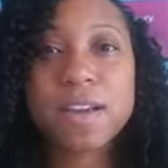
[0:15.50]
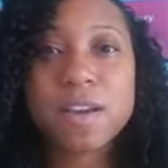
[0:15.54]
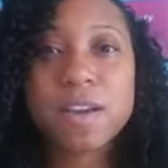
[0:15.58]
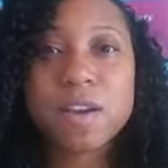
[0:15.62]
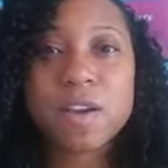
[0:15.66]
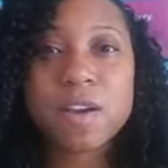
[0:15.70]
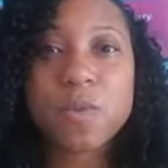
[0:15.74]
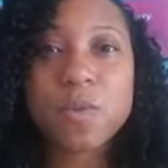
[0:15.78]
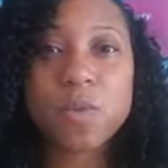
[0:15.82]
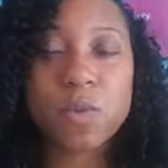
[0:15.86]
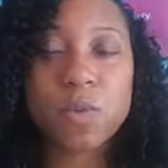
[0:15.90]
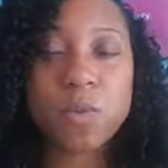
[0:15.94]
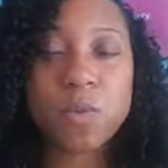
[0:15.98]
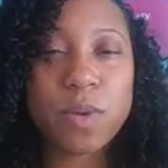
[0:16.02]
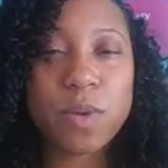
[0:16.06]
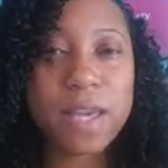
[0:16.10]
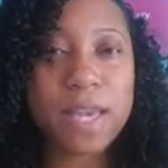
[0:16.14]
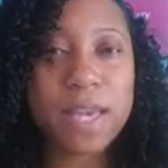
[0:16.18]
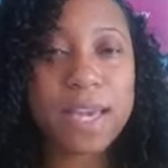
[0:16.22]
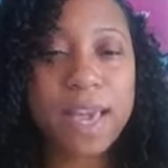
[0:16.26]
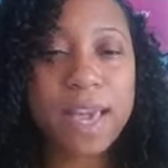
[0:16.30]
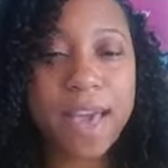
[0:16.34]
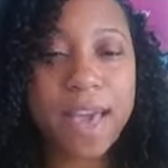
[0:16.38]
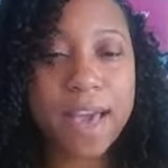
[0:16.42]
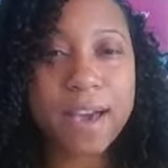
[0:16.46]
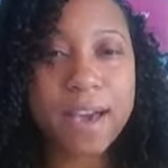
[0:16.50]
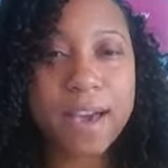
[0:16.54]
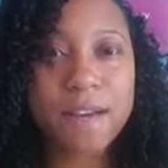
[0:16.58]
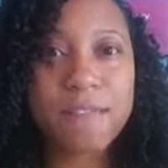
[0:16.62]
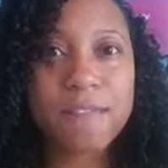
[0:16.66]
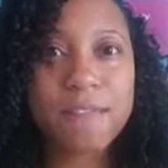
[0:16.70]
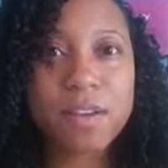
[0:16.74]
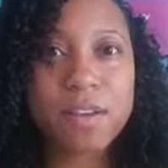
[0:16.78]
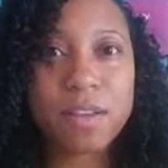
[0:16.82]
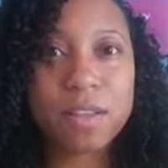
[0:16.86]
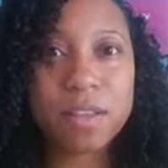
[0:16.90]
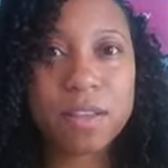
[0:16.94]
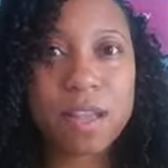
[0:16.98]
when we have
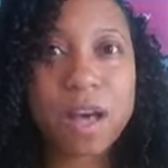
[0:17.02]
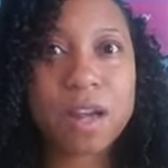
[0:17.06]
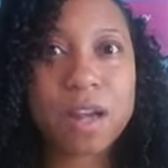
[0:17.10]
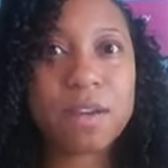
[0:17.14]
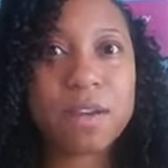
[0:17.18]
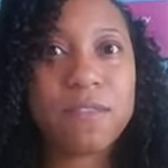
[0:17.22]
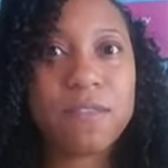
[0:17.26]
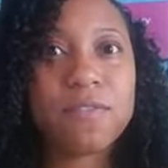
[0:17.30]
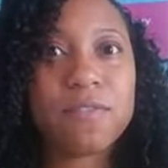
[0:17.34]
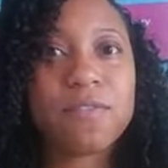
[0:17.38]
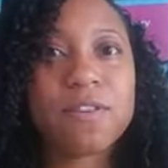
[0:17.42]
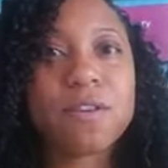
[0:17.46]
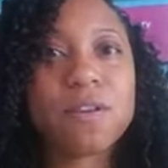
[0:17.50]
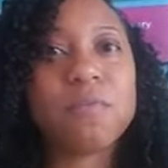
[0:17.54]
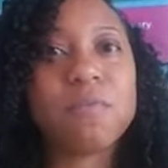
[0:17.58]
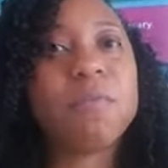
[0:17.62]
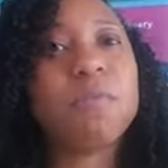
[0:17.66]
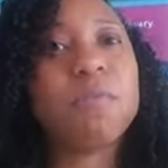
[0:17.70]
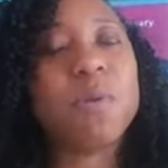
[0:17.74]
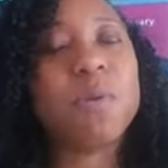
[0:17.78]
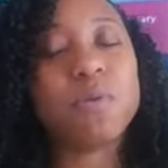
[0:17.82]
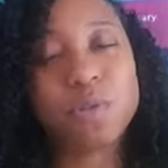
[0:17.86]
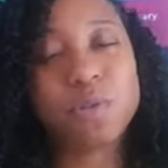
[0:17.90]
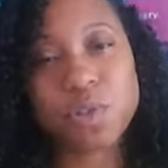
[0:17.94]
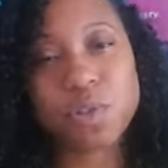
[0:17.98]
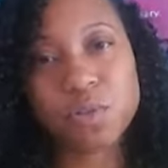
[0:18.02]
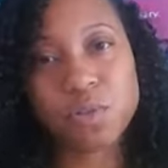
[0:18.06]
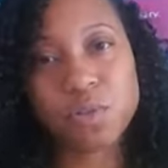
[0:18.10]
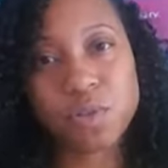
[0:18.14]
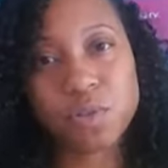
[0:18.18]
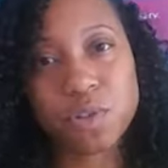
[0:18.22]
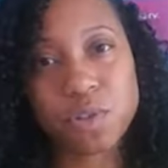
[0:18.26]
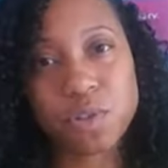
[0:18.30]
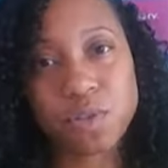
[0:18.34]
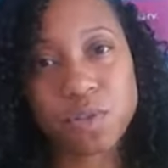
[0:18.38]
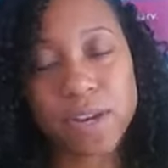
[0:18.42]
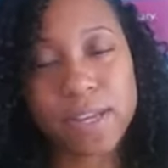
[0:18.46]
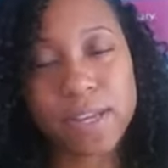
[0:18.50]
a lot of emotional
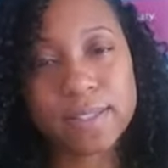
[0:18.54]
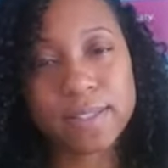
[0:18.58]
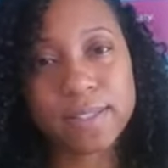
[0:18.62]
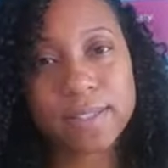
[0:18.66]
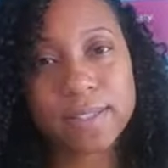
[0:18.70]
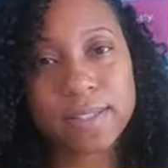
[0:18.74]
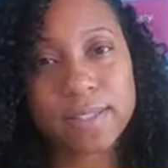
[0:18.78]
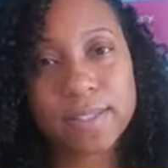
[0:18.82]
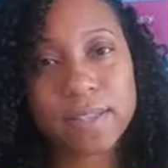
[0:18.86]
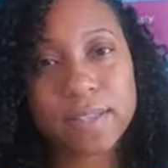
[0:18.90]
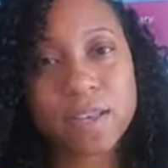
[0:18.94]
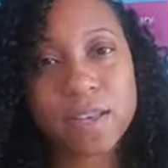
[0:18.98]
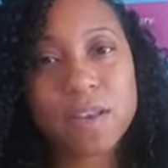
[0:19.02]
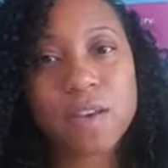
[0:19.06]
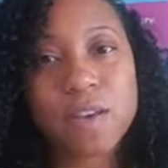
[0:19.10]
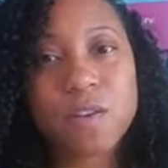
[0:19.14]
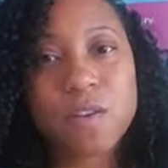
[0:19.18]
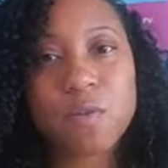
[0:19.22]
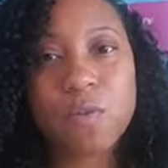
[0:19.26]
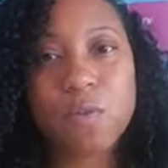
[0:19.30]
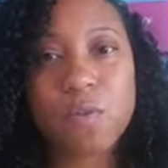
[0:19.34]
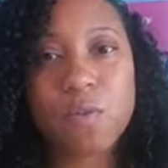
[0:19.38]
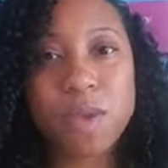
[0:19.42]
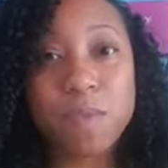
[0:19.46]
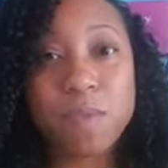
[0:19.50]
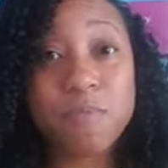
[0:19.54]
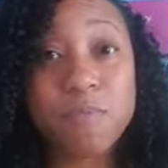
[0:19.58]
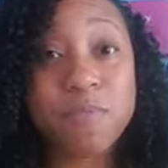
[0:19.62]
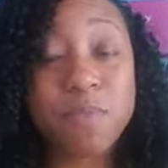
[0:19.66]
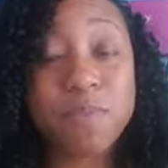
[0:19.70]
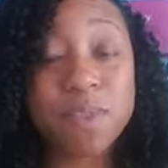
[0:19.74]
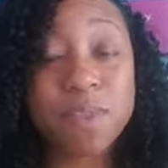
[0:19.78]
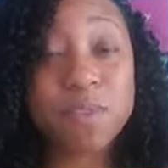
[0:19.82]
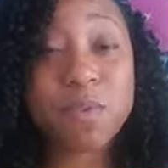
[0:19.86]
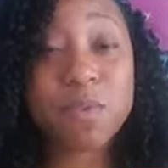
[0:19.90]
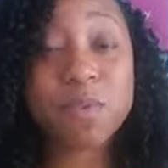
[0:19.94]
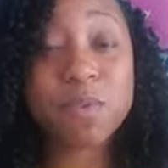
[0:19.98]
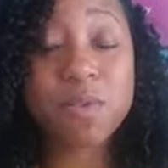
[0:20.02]
stress, we
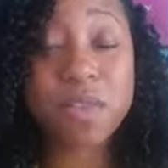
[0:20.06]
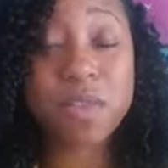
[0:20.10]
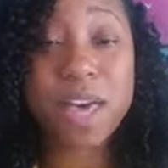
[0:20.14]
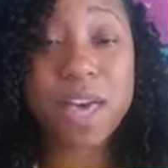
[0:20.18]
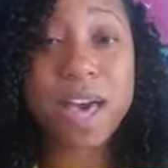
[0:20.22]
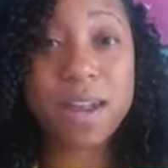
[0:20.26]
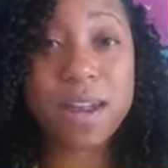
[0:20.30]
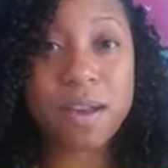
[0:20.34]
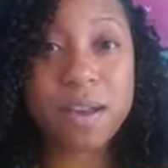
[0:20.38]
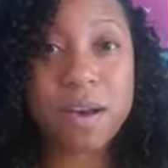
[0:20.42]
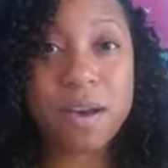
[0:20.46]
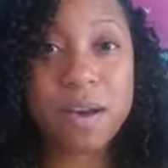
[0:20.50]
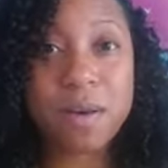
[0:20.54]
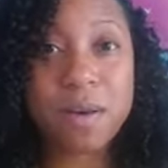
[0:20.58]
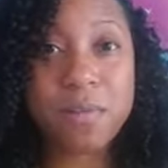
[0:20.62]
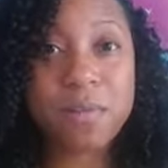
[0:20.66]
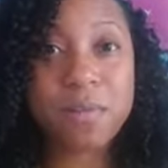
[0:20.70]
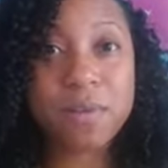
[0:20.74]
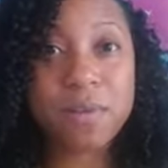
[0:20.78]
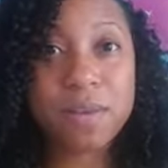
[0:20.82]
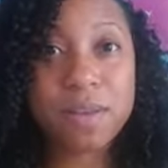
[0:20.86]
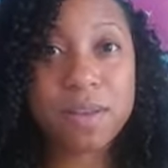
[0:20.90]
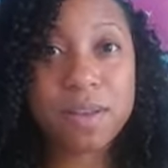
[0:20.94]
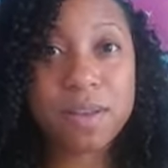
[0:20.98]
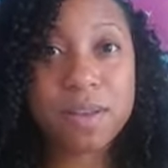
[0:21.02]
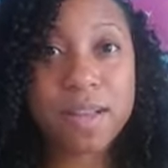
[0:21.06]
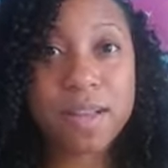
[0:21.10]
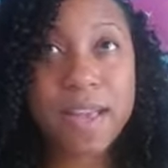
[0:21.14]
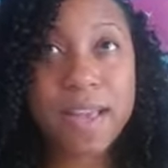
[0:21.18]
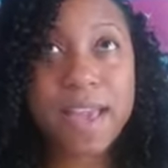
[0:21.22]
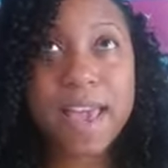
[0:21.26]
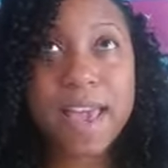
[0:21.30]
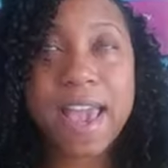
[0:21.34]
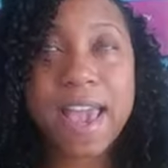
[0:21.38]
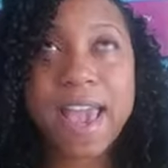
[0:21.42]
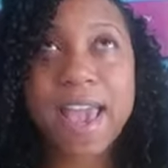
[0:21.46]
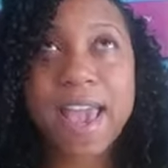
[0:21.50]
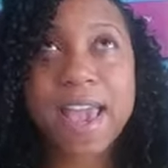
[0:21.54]
build that up
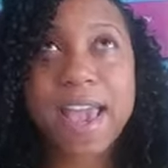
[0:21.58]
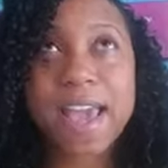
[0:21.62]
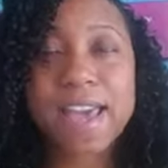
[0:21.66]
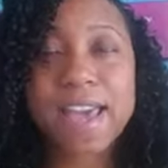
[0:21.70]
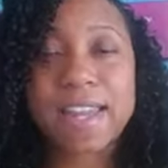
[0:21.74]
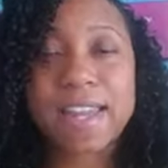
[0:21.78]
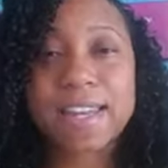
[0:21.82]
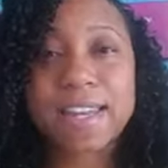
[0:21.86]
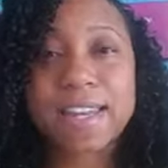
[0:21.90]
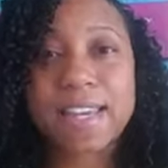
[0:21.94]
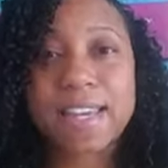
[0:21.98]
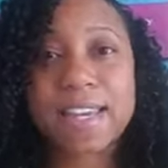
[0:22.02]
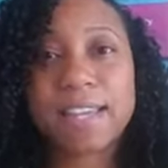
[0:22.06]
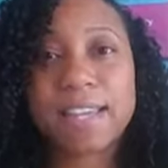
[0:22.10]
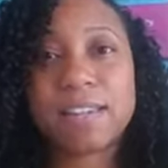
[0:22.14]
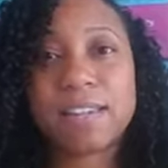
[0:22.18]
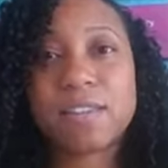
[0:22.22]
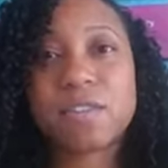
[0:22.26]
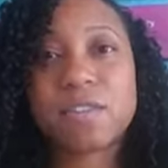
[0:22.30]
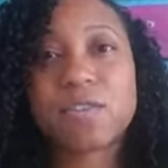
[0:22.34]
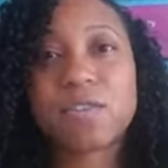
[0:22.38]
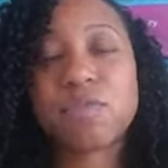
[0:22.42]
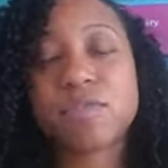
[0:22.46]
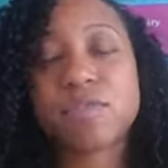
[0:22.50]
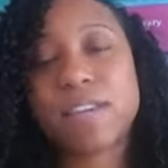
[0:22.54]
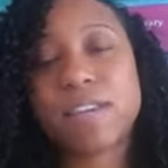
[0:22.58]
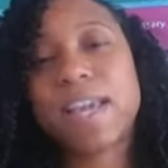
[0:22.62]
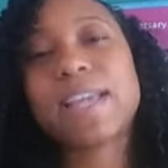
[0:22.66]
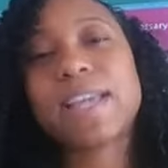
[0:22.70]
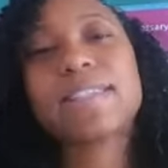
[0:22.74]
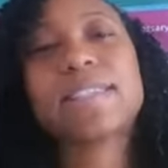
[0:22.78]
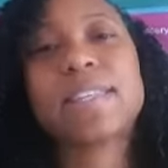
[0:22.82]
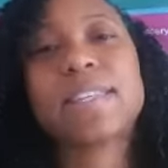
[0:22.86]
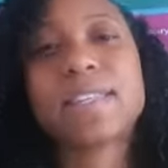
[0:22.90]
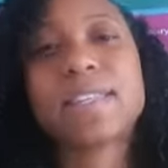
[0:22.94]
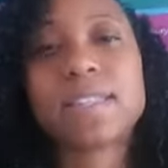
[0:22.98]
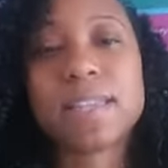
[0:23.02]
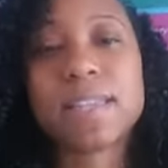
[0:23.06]
and it creates
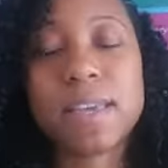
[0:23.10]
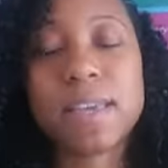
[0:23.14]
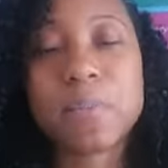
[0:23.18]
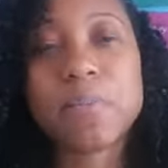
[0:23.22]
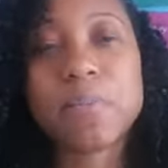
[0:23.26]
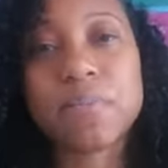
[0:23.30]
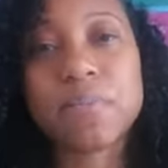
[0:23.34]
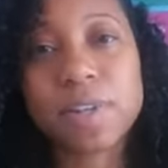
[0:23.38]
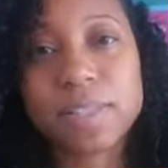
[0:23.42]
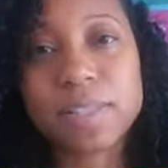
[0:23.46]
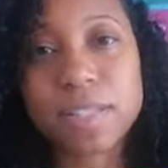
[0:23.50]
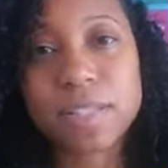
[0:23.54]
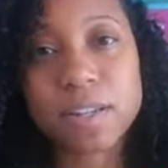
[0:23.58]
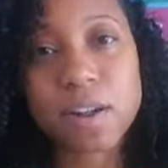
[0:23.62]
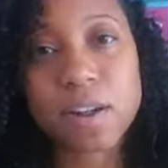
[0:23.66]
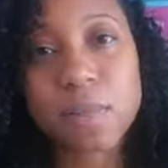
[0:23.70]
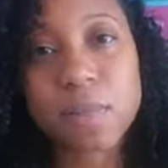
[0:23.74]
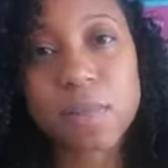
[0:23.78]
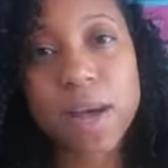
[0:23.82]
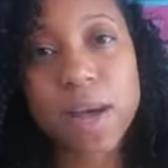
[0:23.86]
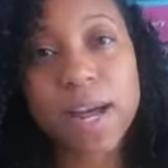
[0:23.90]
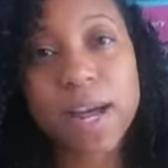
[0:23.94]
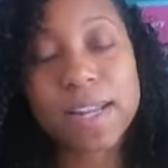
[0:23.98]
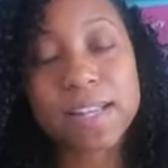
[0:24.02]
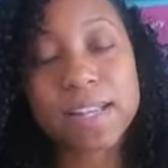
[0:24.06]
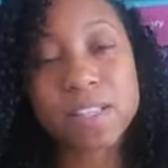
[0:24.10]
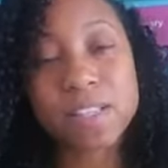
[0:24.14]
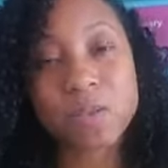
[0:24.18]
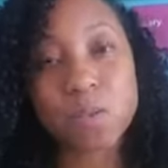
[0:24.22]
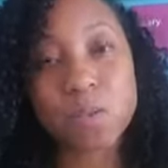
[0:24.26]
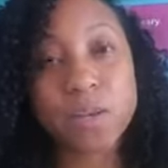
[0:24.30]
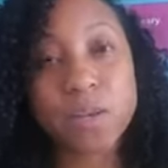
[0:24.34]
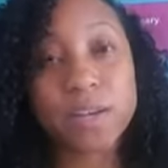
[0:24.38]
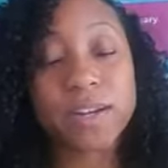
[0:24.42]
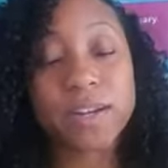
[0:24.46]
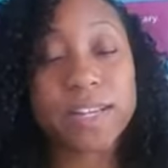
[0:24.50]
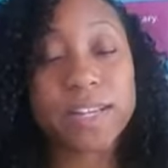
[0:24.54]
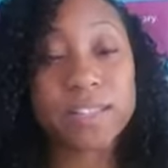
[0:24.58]
these imprints in our bodies
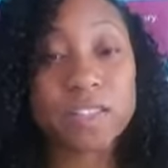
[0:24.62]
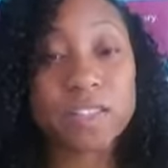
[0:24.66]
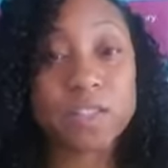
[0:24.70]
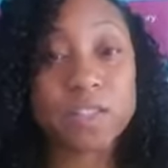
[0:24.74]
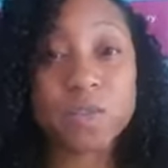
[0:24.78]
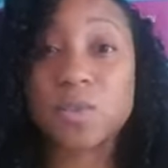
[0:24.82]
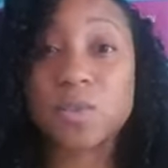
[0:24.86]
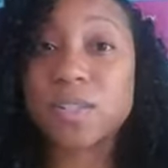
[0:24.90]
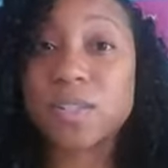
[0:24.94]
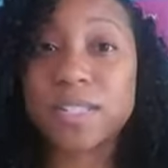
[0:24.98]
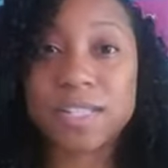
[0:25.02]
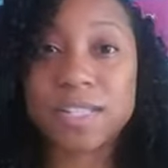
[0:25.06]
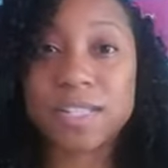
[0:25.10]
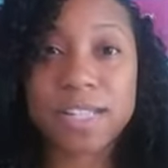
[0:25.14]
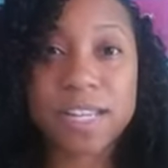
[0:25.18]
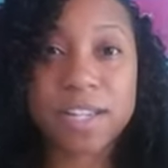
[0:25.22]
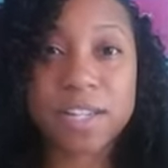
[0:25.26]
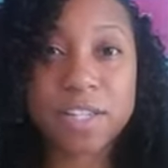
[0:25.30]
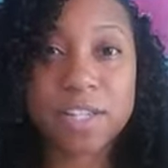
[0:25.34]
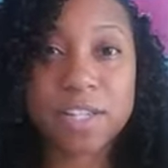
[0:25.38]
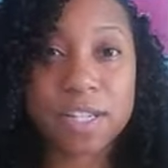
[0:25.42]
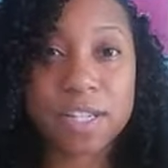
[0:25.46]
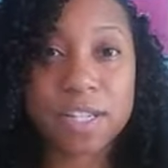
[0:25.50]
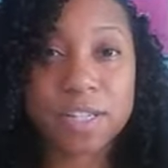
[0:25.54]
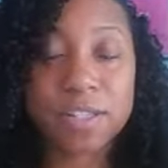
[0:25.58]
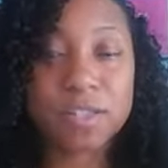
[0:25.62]
where it stores tension.